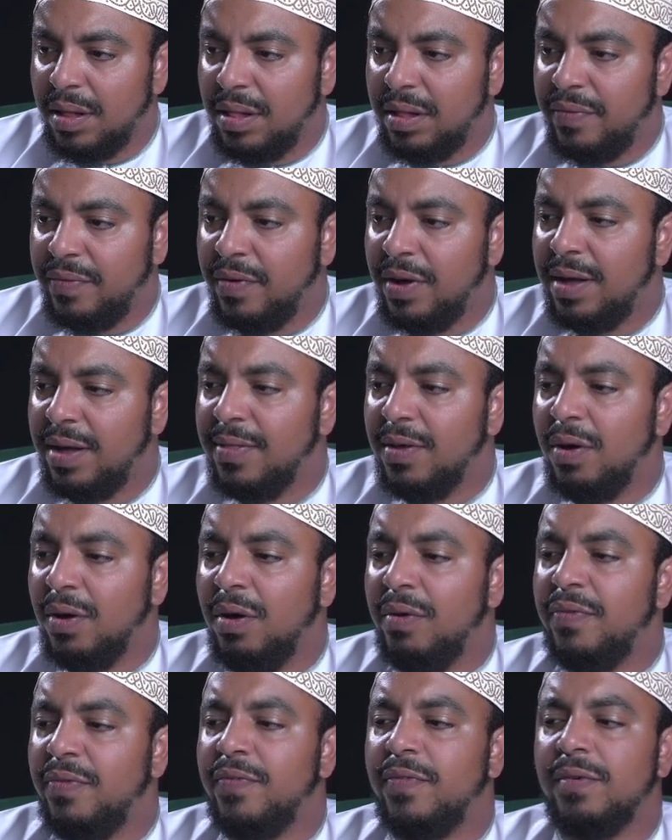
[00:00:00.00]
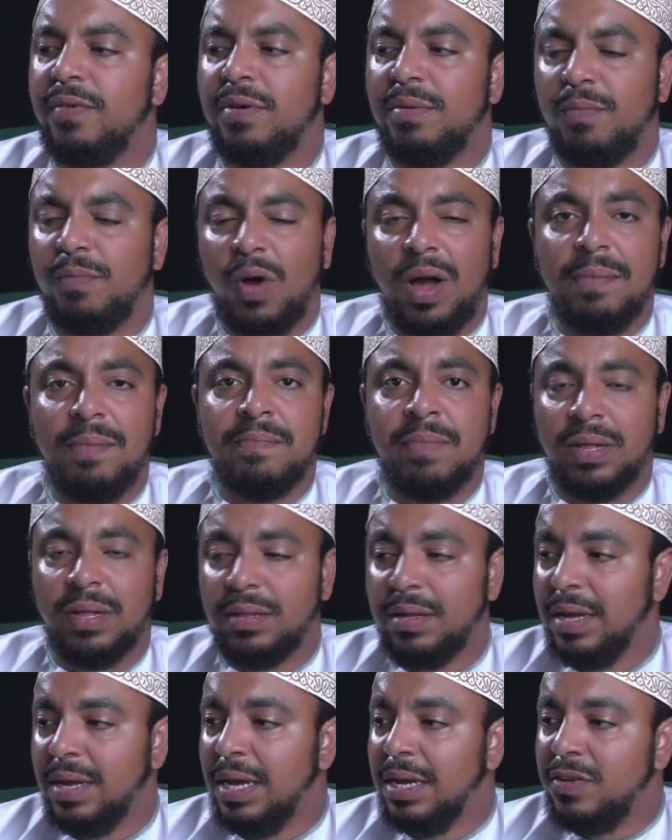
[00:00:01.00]
The father of Muhammad.
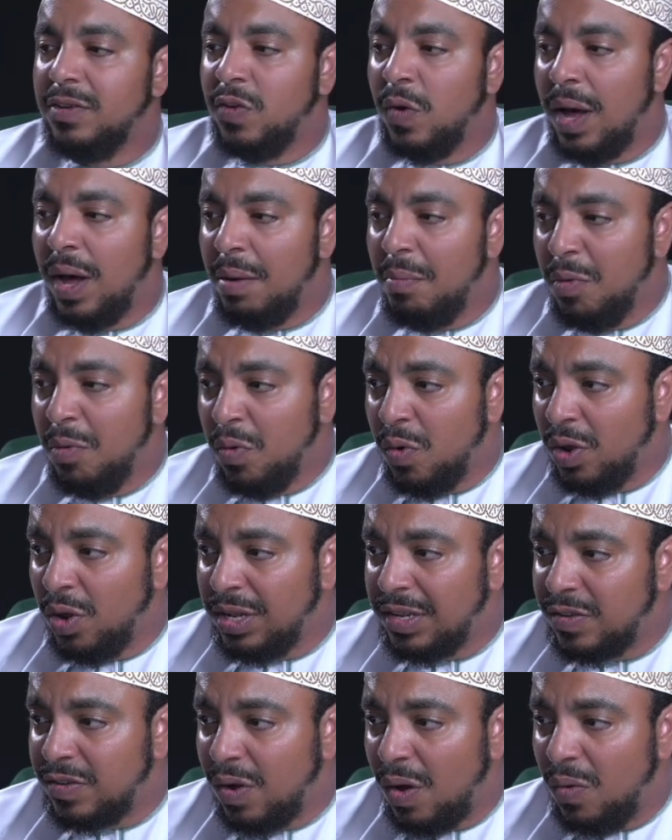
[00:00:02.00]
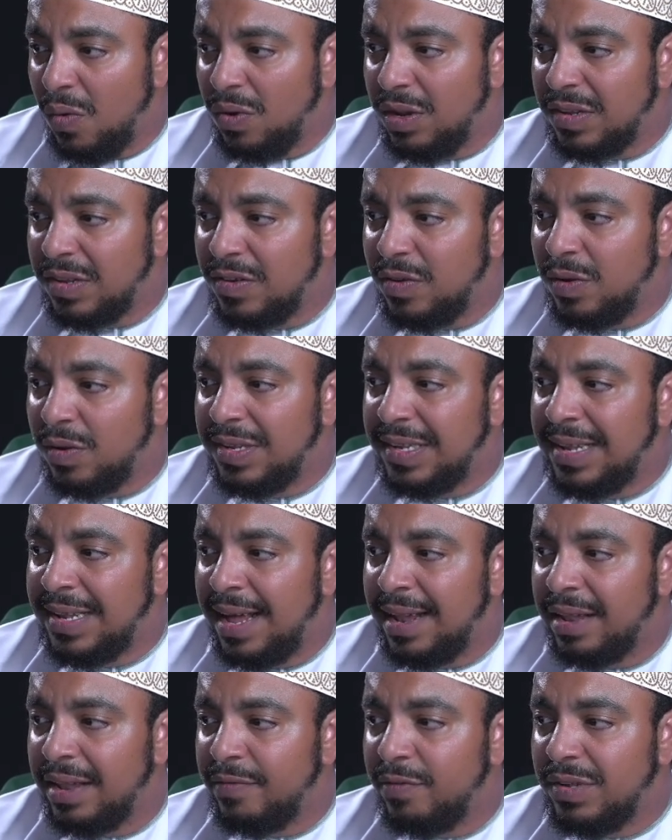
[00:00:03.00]
So Abu on its own does not
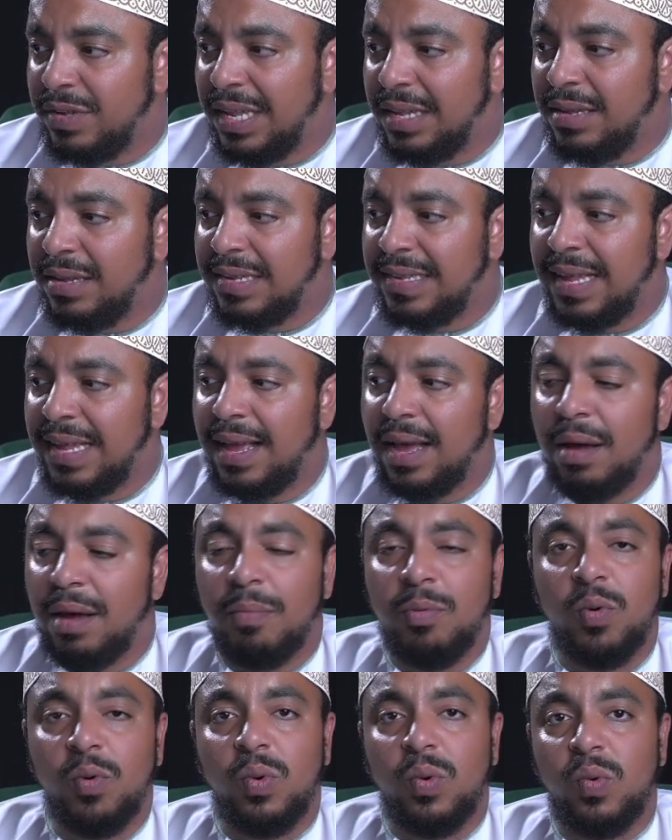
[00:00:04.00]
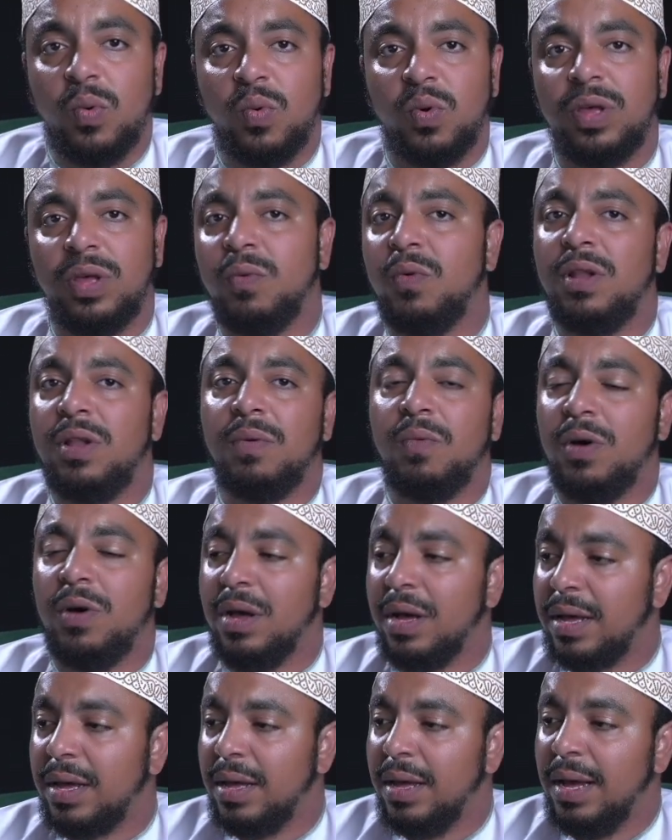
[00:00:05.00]
stand. If you say just say Abu, it wouldn't
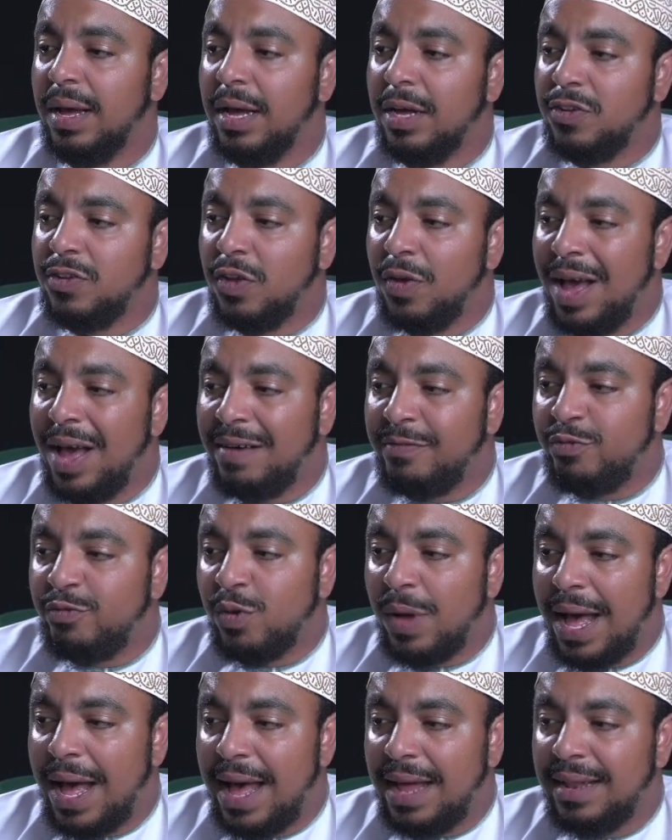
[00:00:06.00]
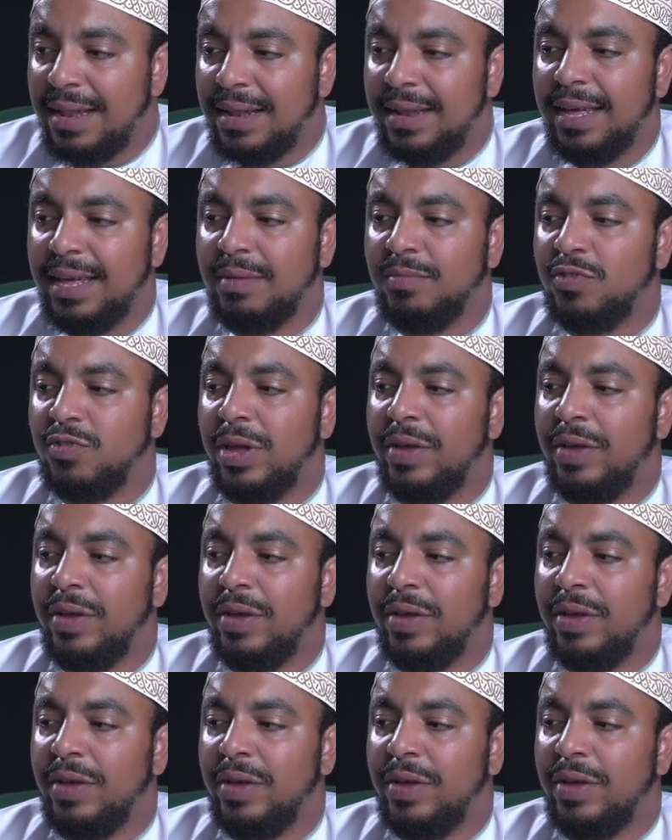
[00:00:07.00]
work. So you have to add a name.